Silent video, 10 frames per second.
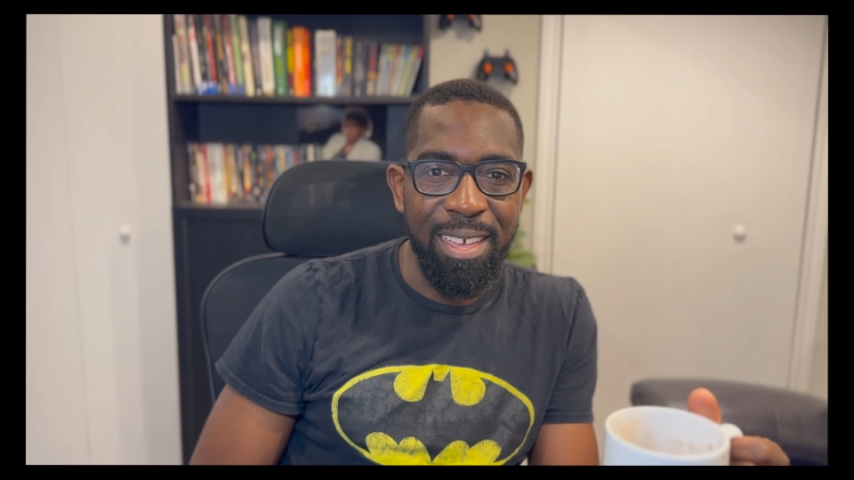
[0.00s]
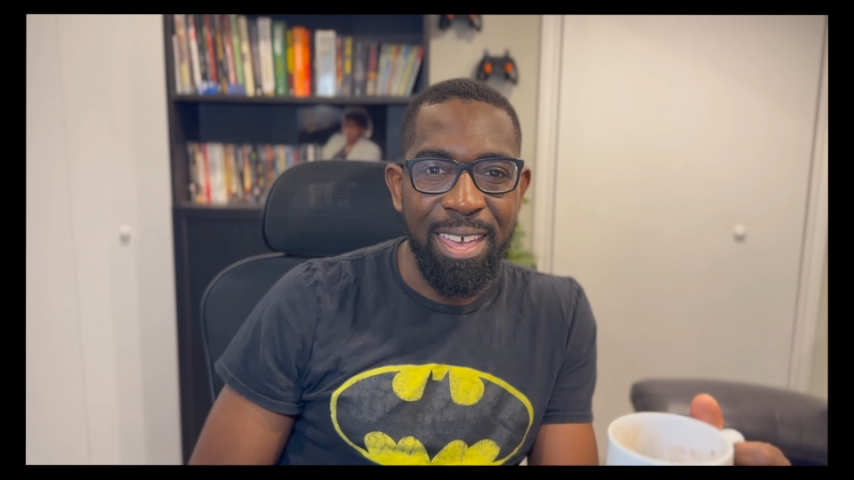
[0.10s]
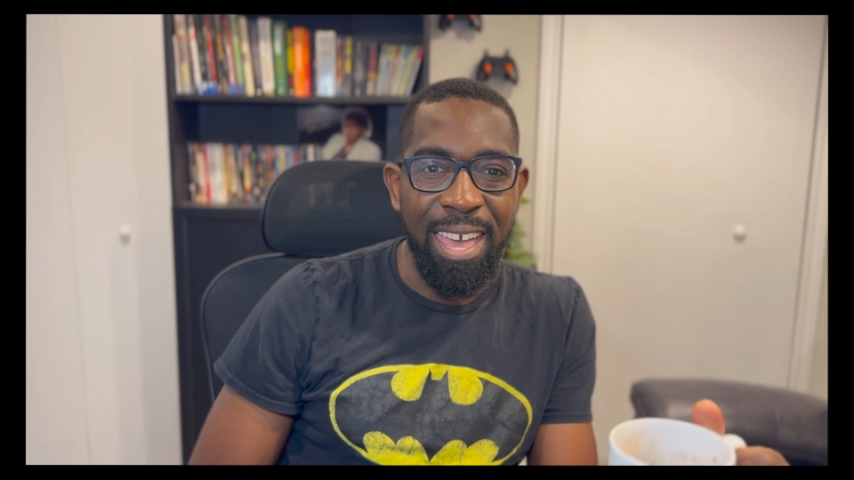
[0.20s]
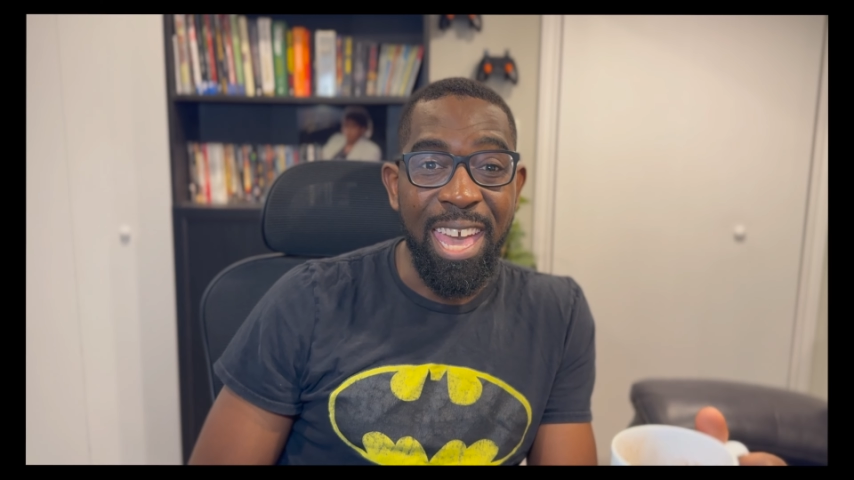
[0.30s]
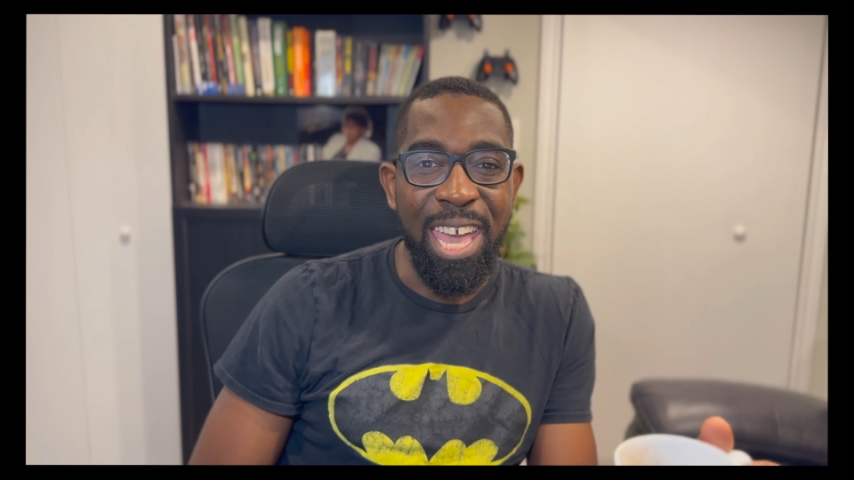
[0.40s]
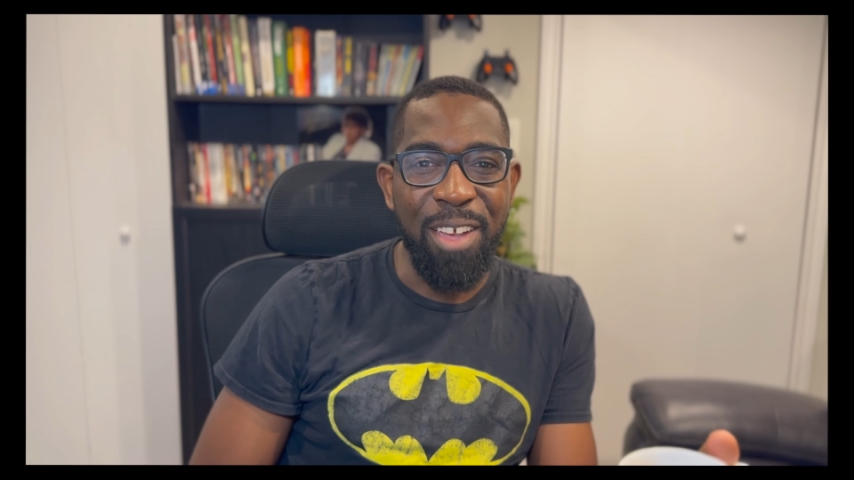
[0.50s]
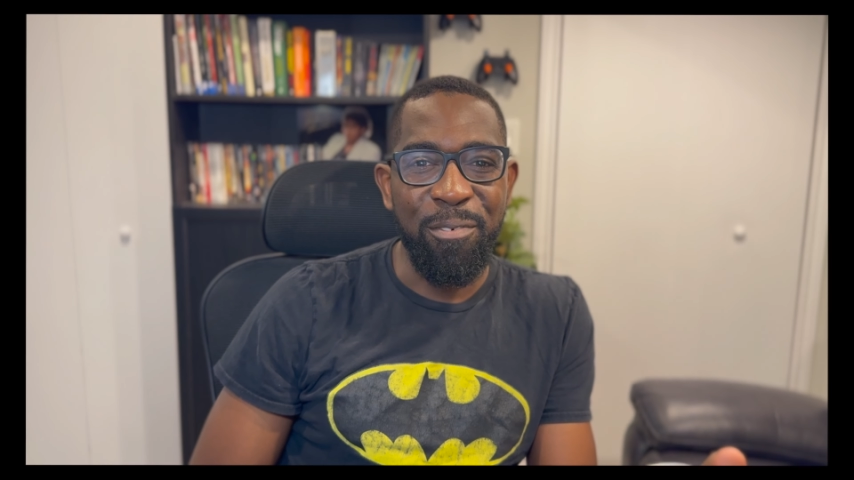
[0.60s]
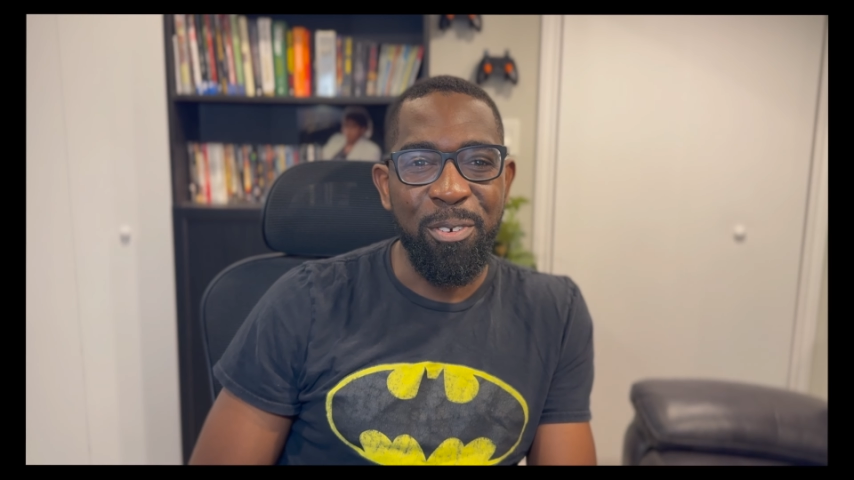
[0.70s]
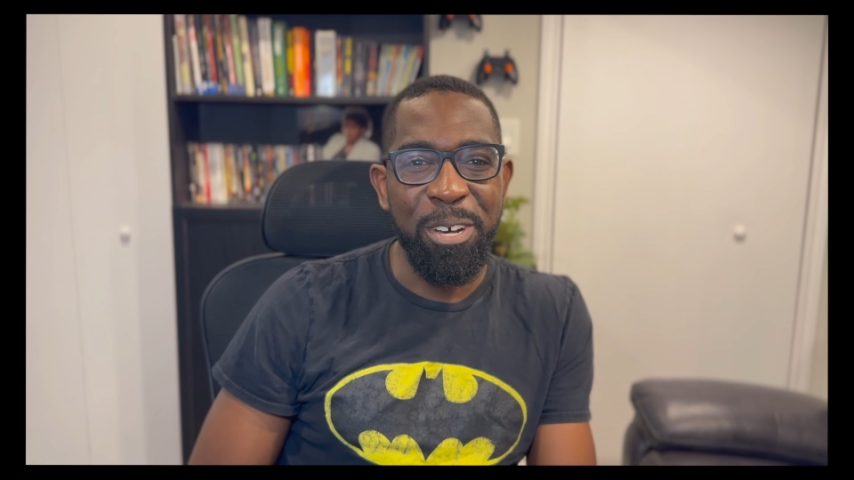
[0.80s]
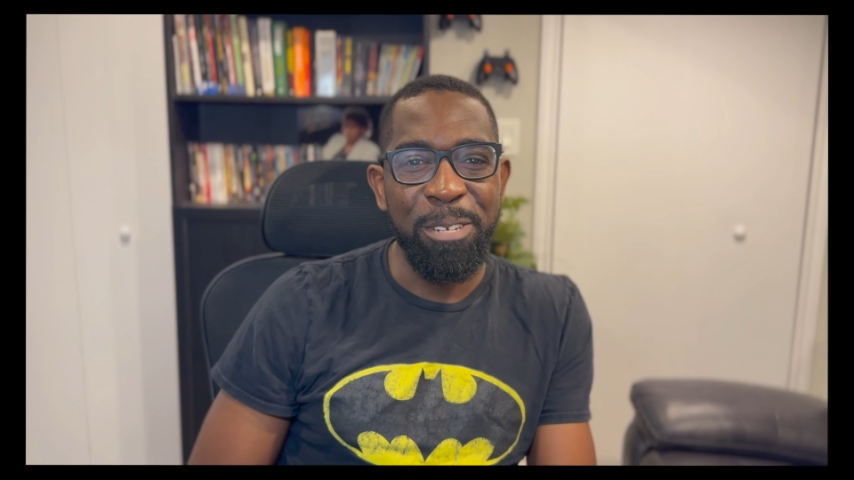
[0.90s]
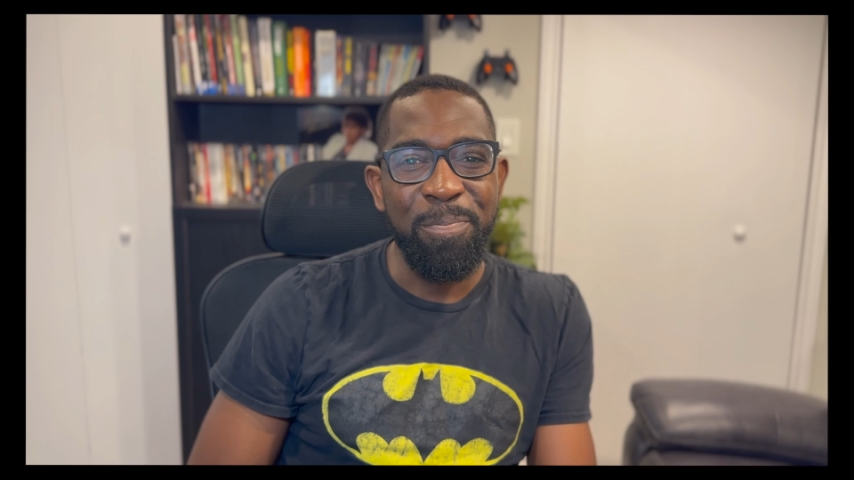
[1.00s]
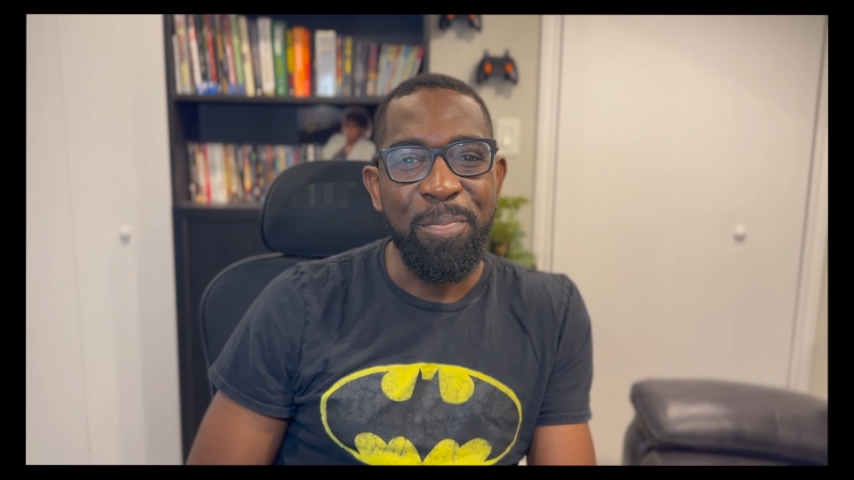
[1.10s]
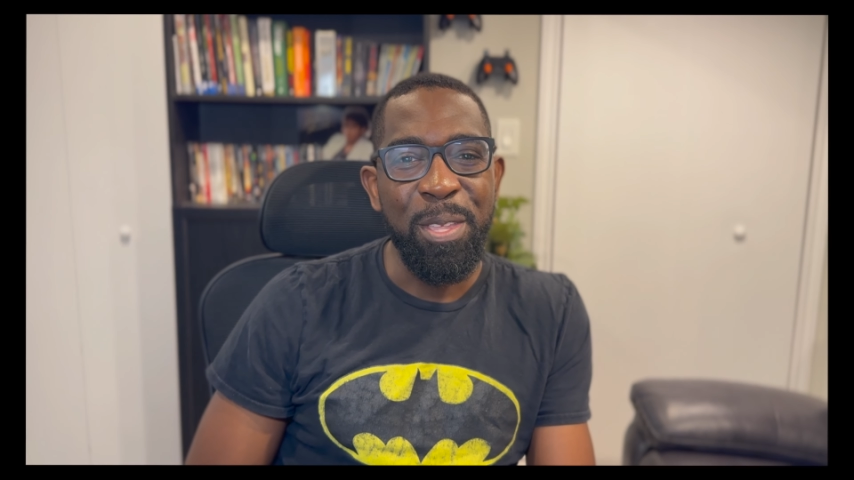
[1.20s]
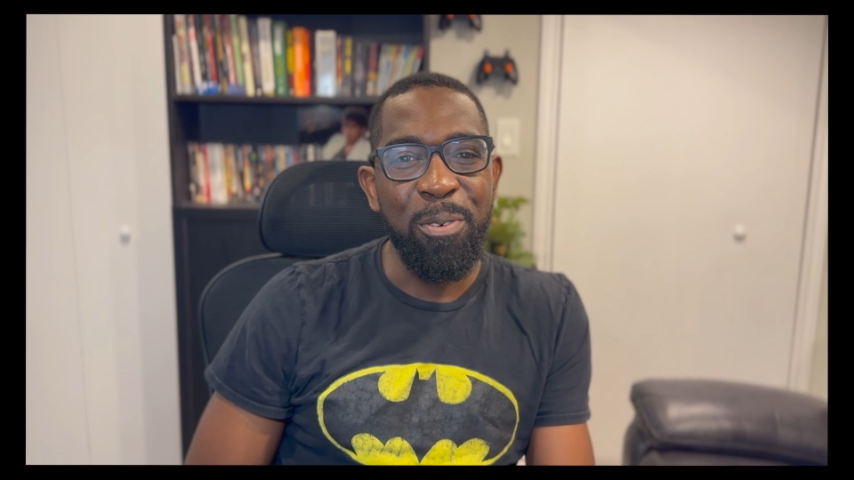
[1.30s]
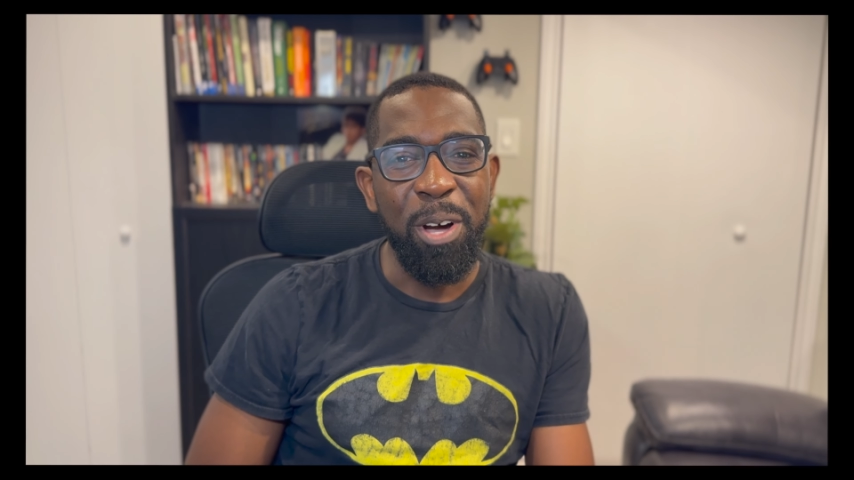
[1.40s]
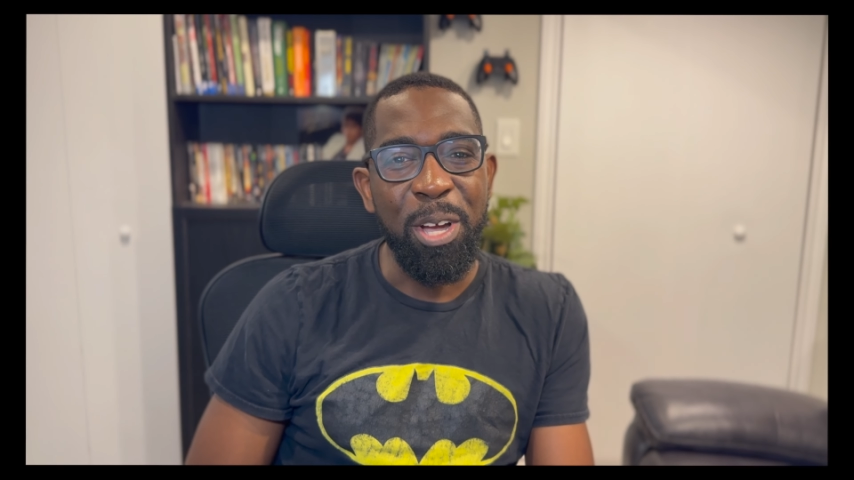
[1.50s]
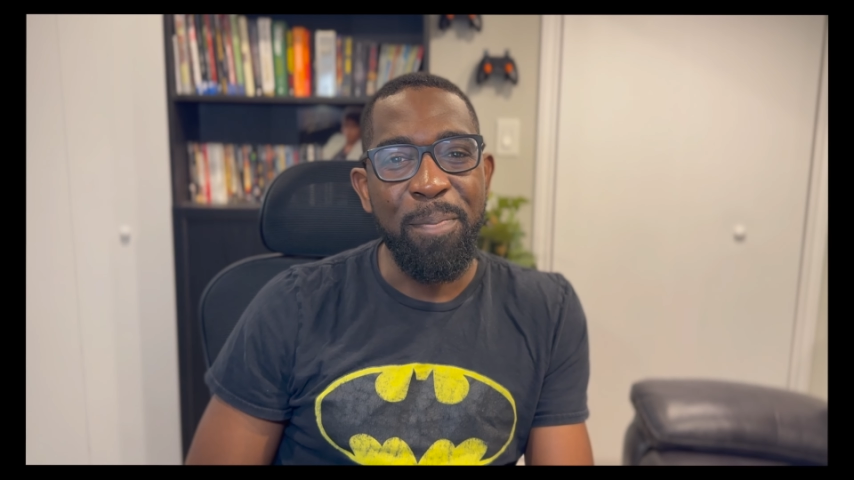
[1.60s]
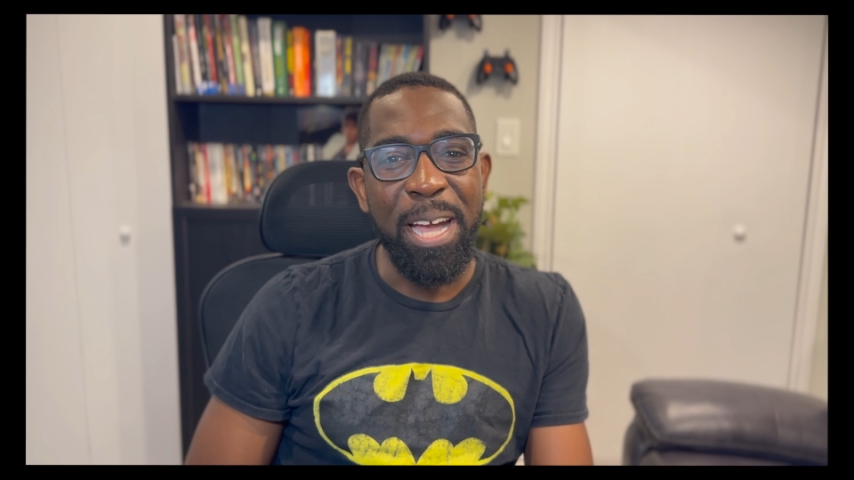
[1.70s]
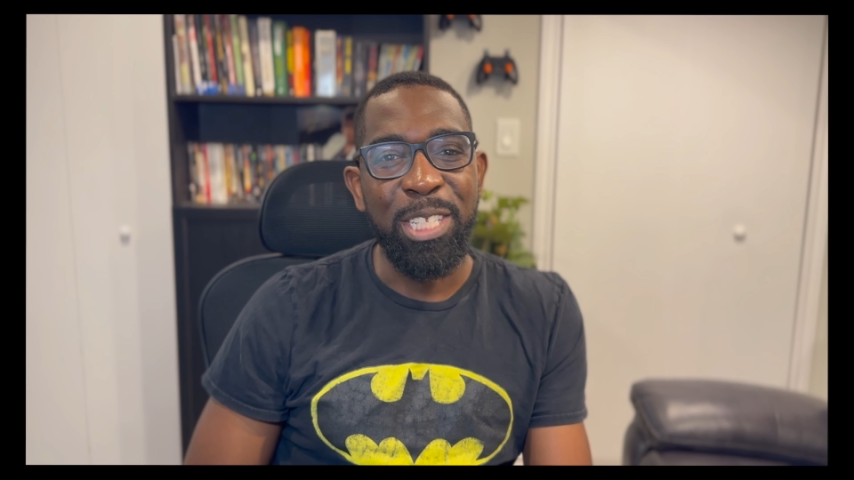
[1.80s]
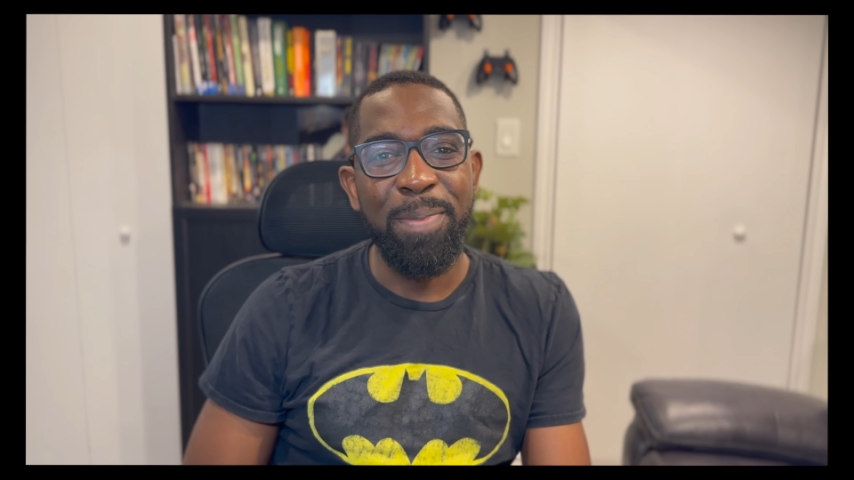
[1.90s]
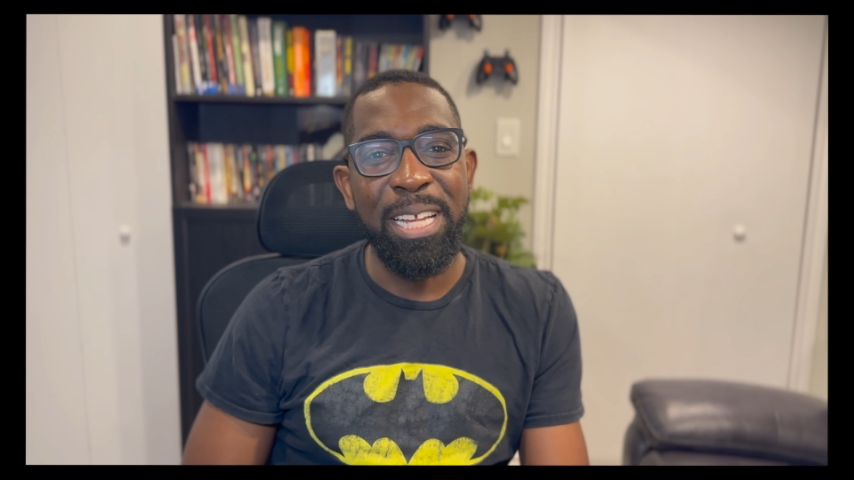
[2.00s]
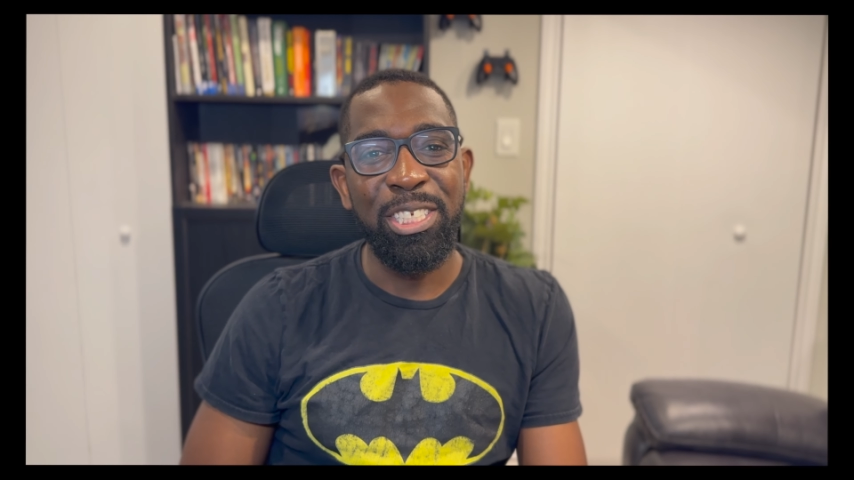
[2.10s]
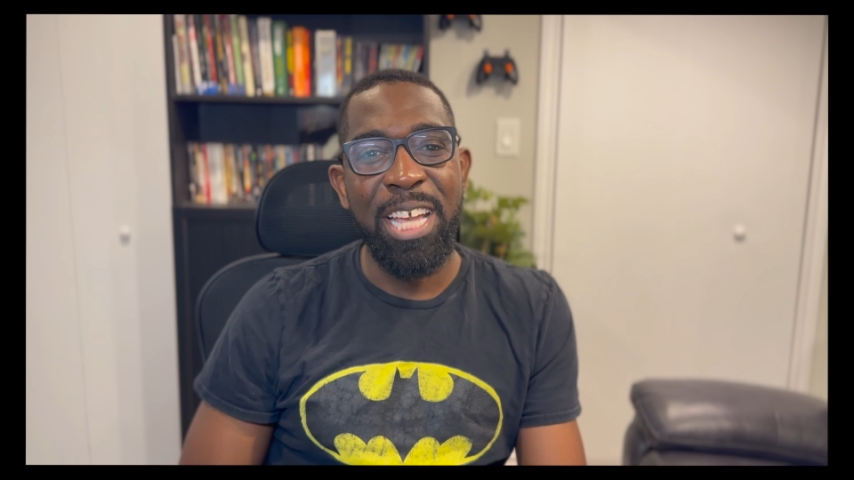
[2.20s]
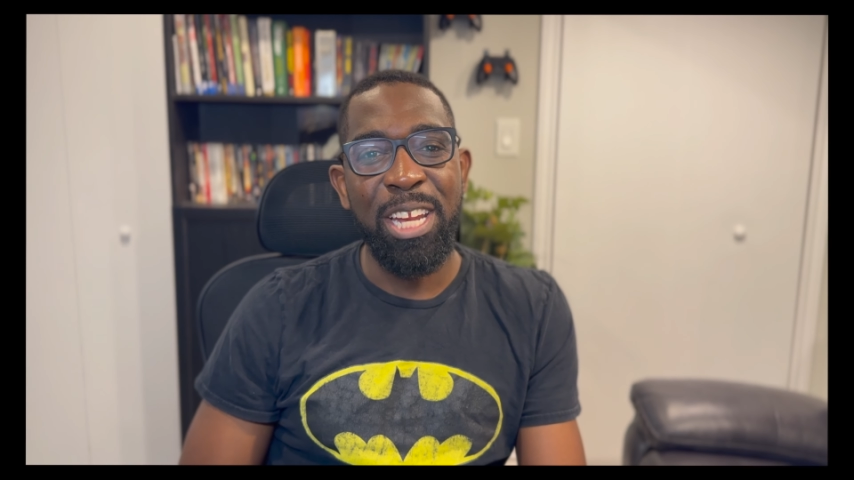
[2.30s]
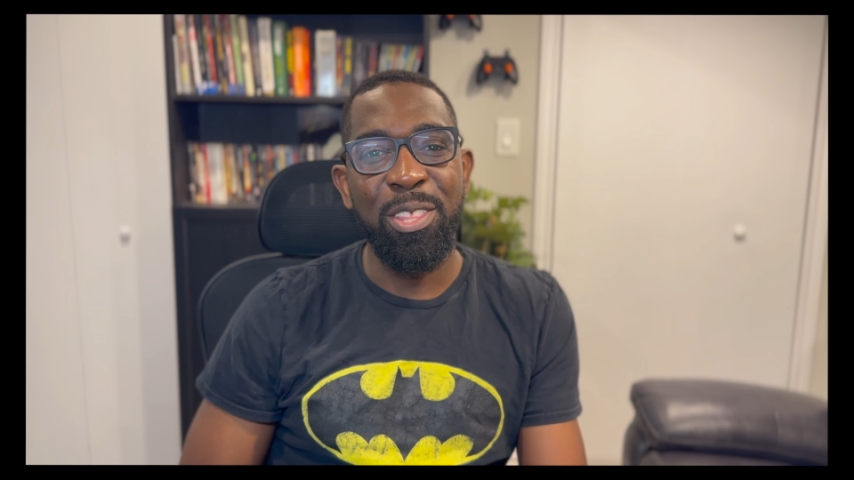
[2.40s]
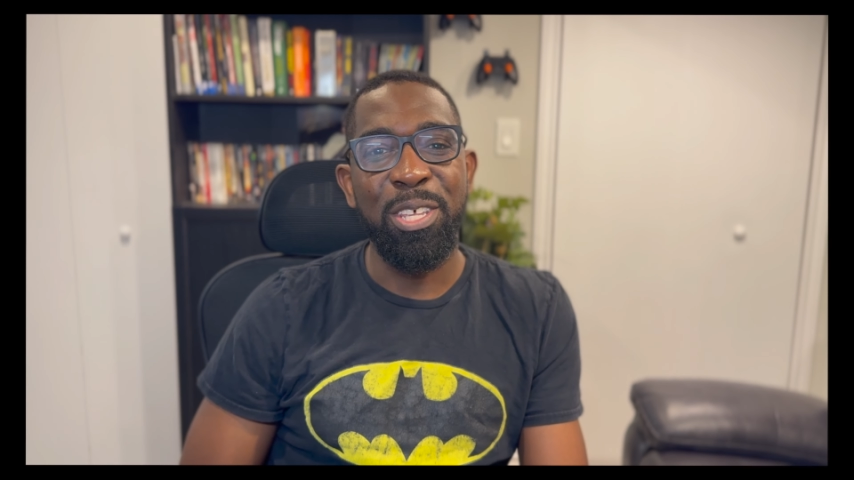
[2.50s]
Hey everyone, welcome back to my channel.